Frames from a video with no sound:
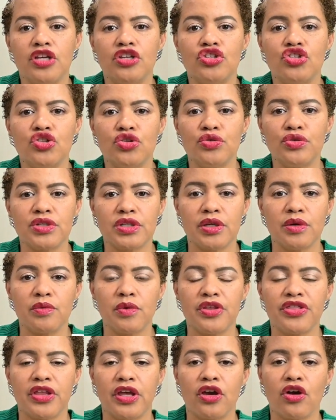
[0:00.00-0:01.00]
is using
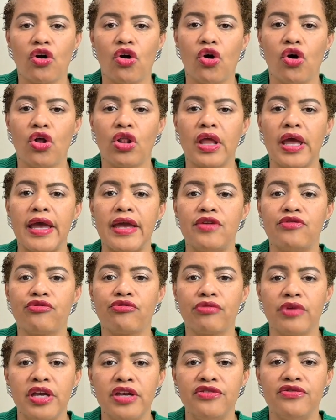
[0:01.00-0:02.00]
what they call a
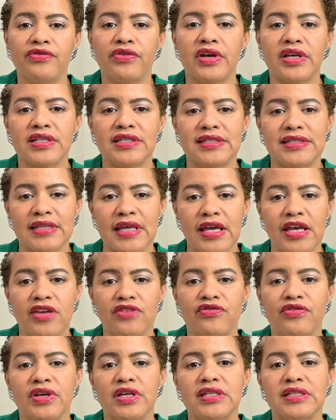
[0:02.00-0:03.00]

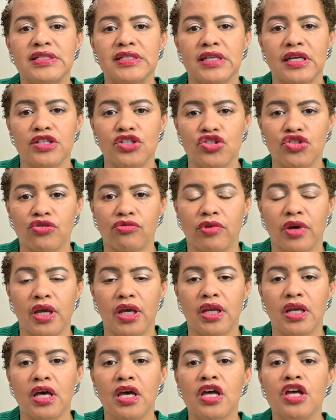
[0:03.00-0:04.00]
reef-safe
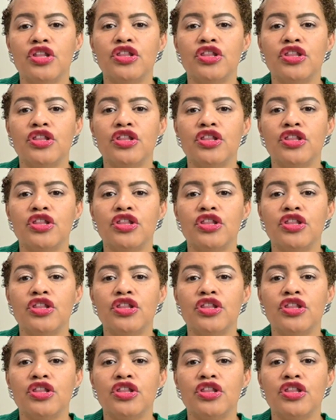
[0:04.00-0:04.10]
sunscreen.